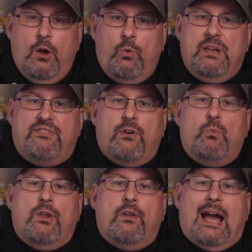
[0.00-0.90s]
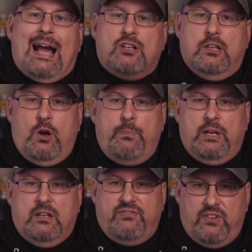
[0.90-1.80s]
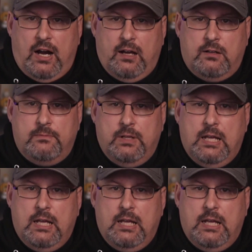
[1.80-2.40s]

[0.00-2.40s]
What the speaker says: will be from where they're actually opening the file,